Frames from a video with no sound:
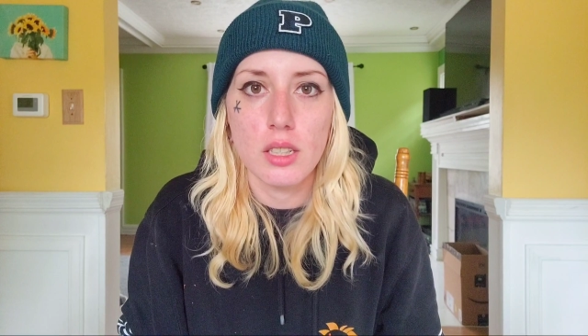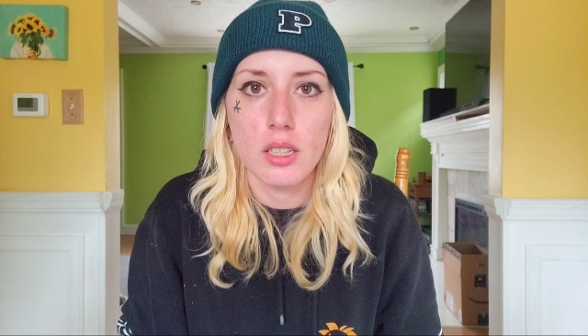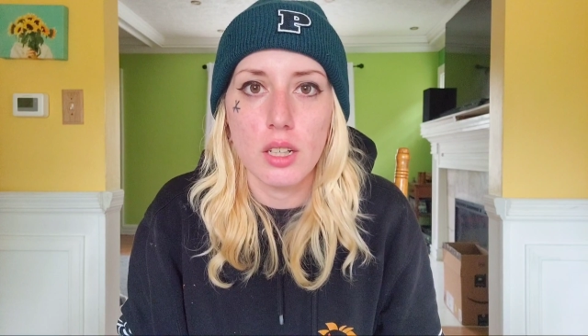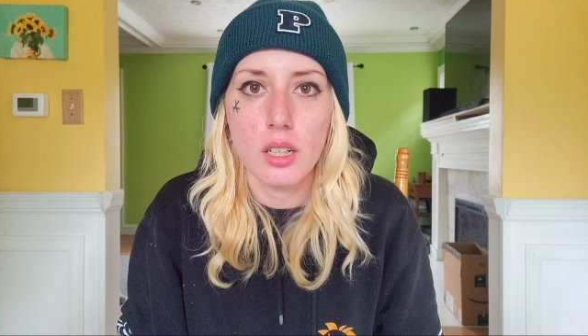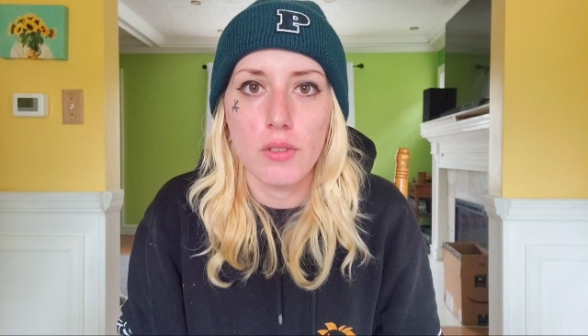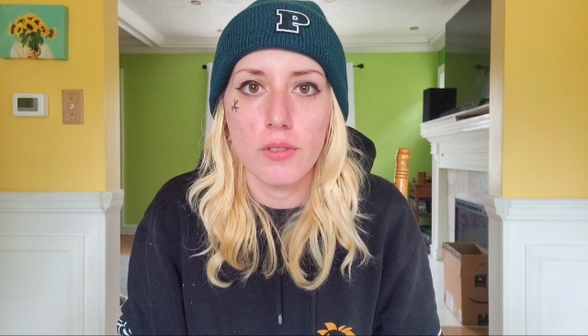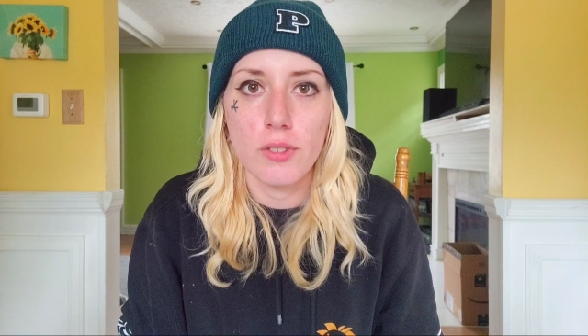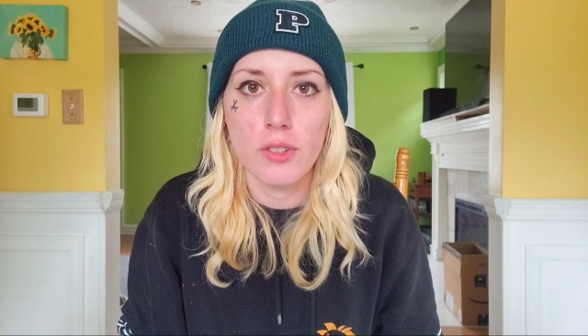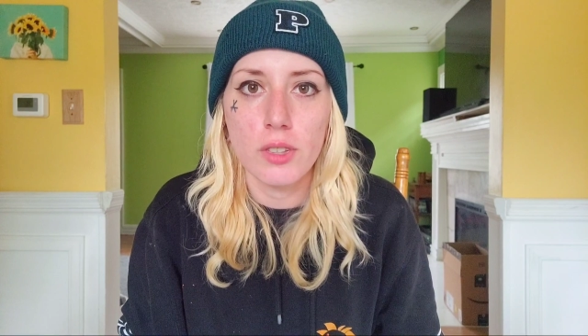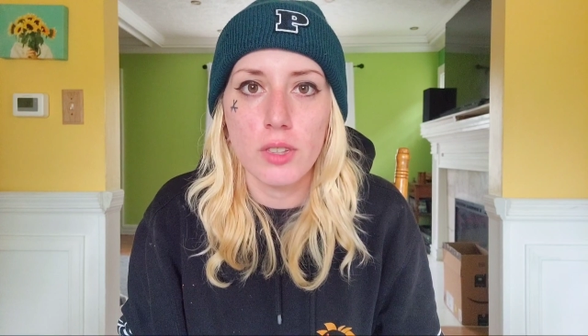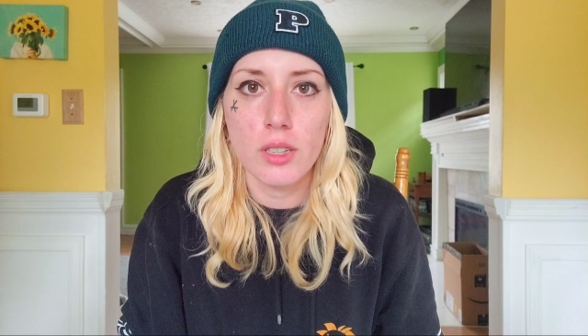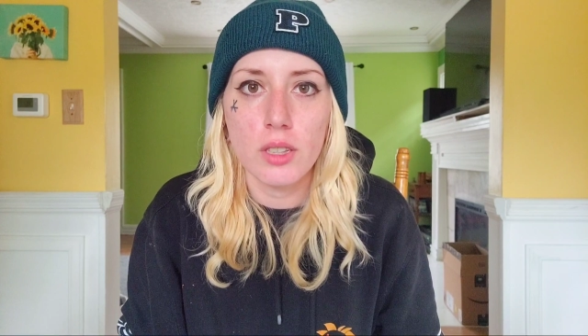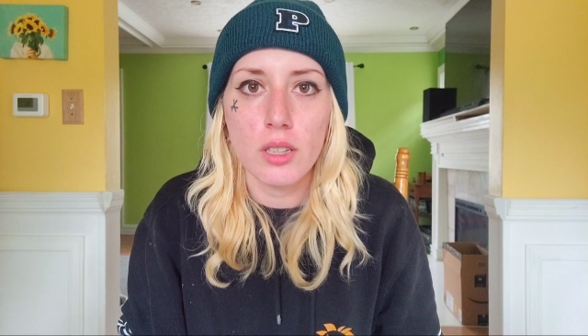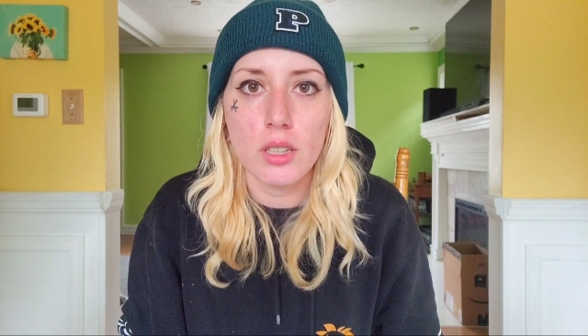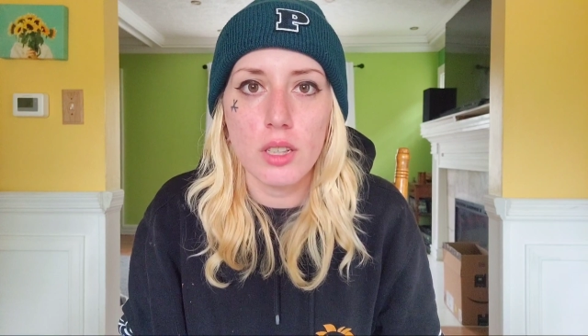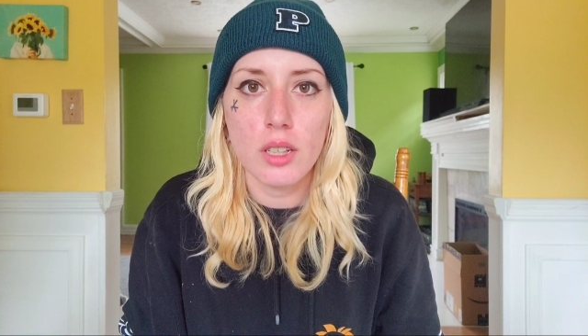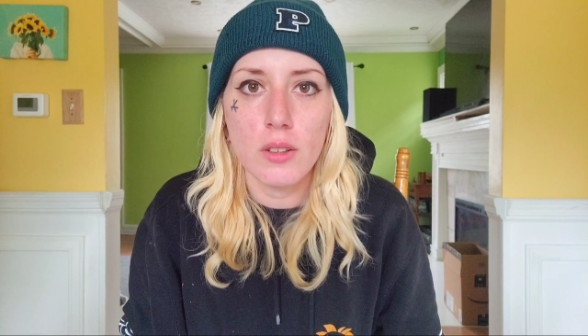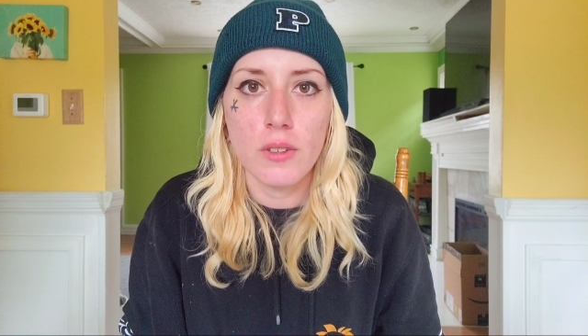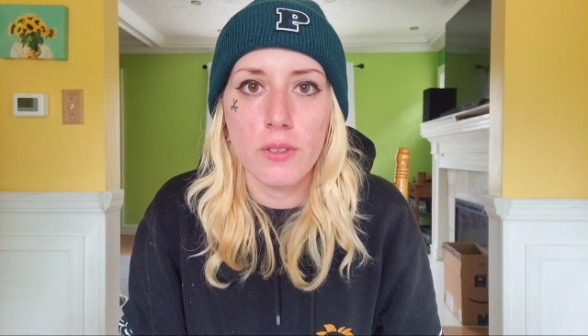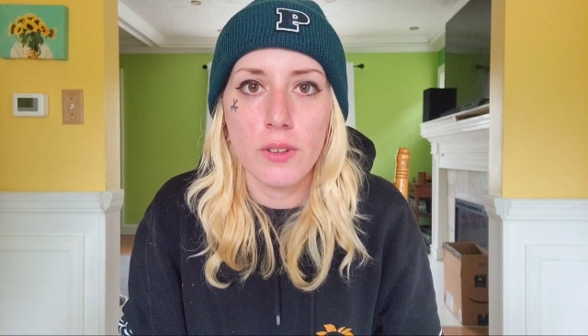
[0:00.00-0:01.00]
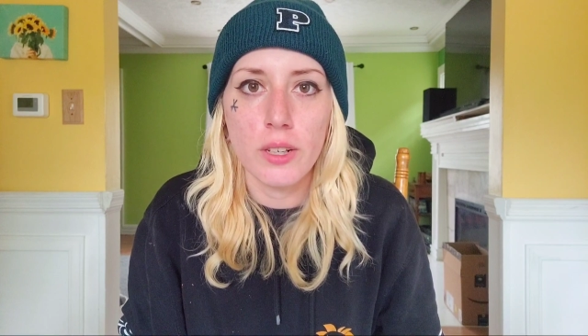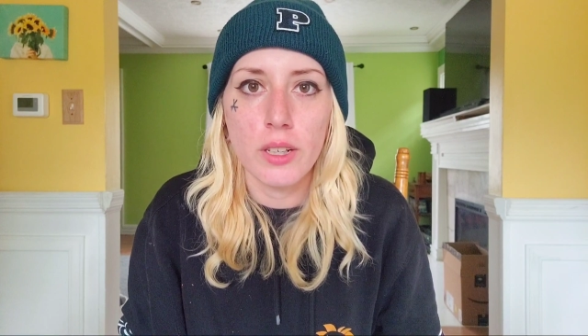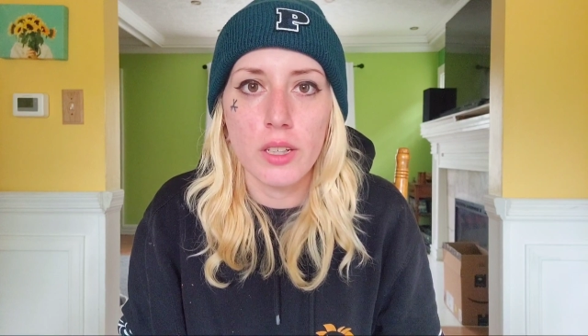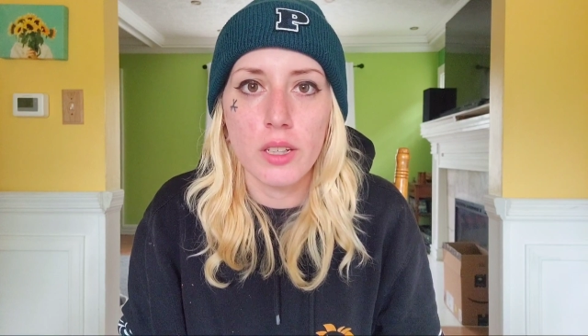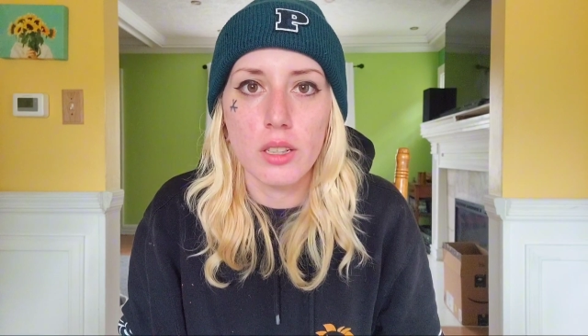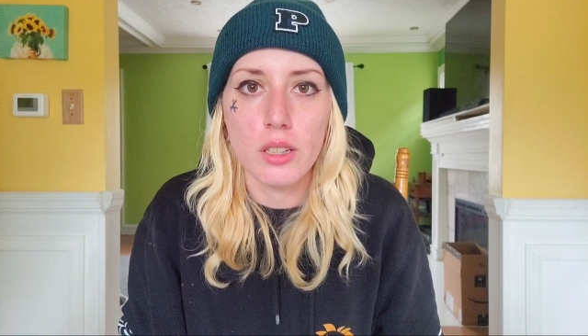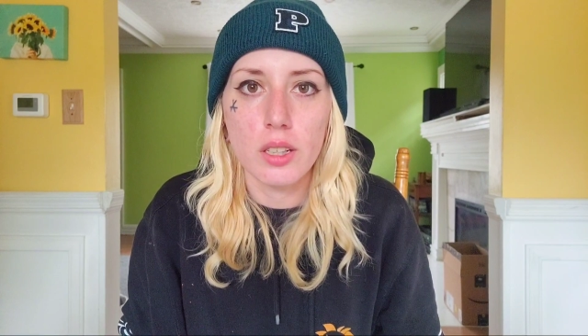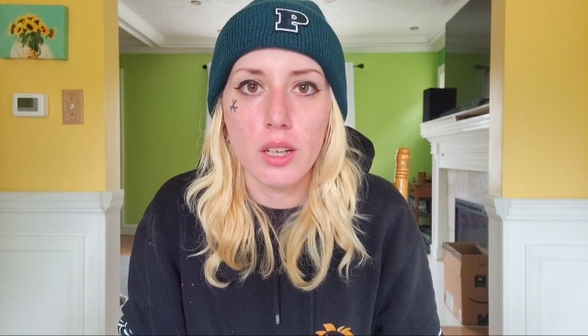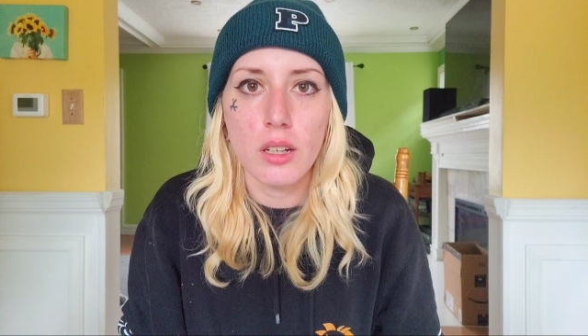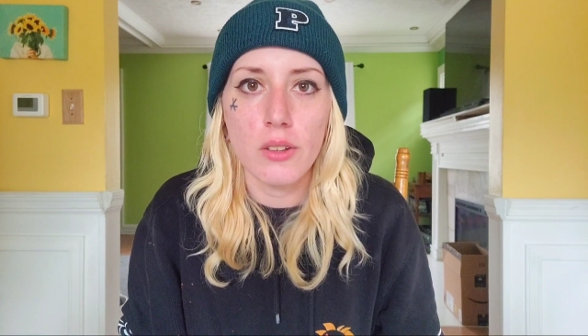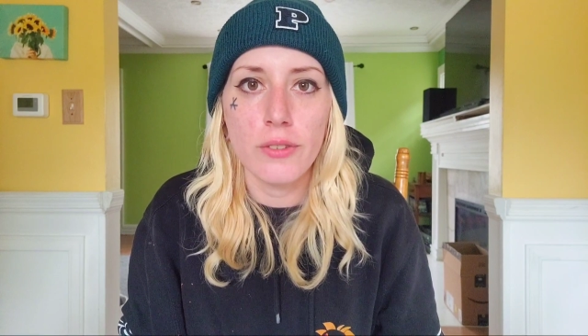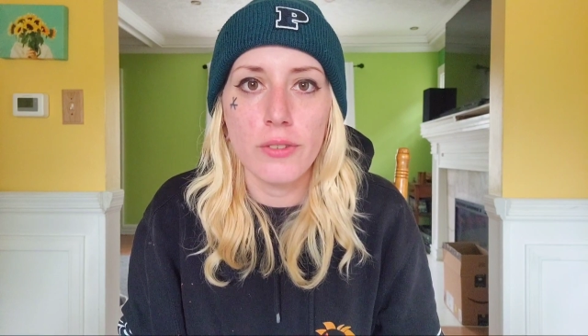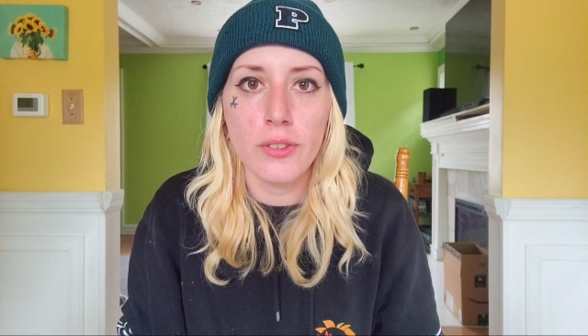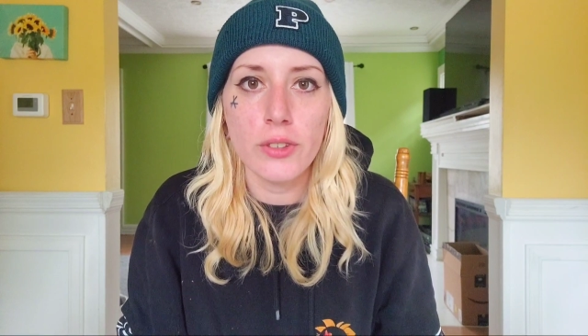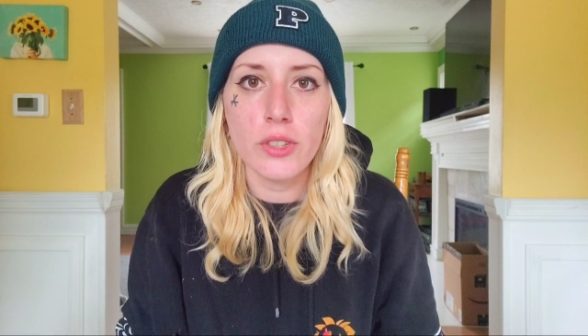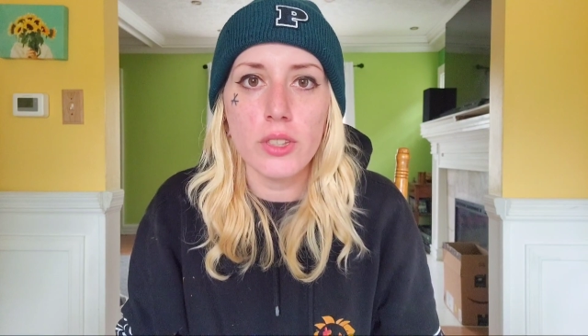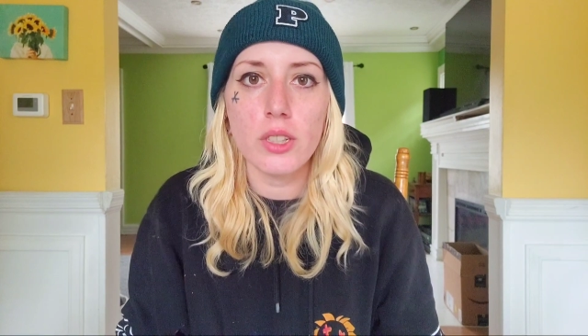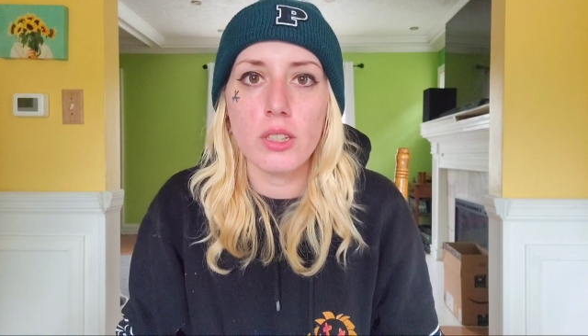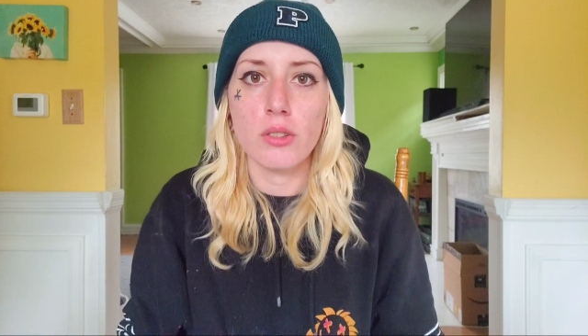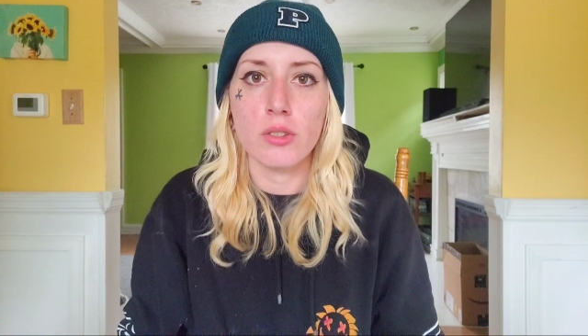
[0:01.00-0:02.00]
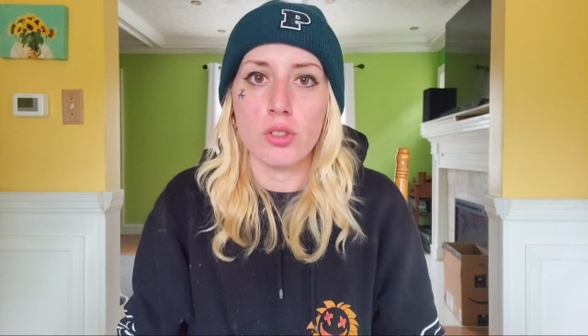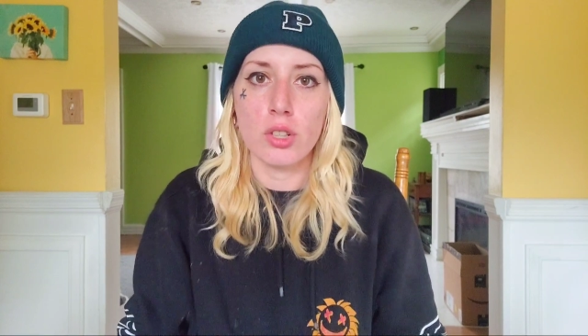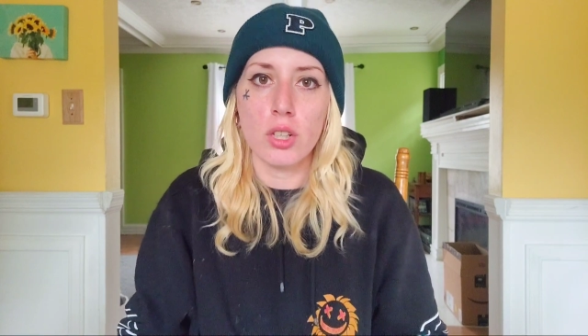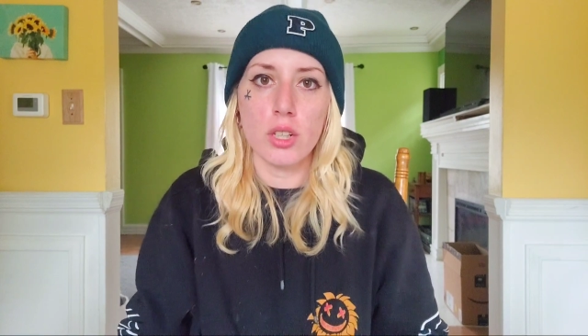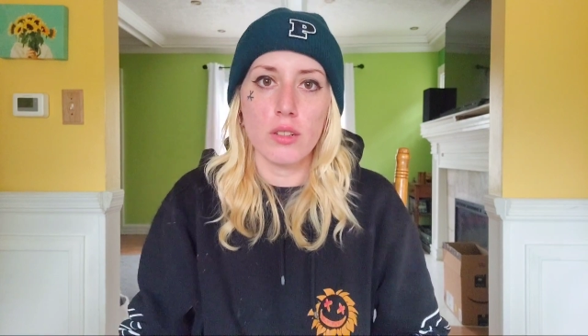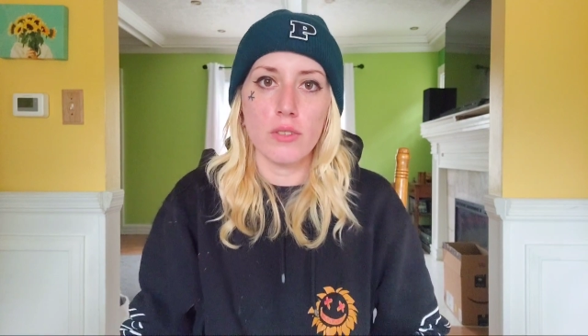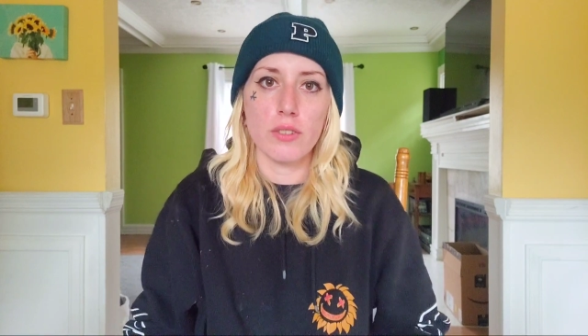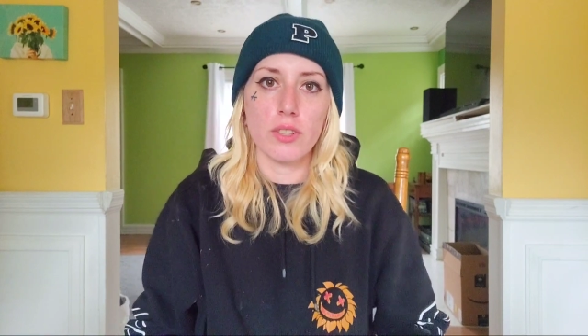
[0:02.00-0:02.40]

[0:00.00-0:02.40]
I feel like if I, I feel like I'm trying to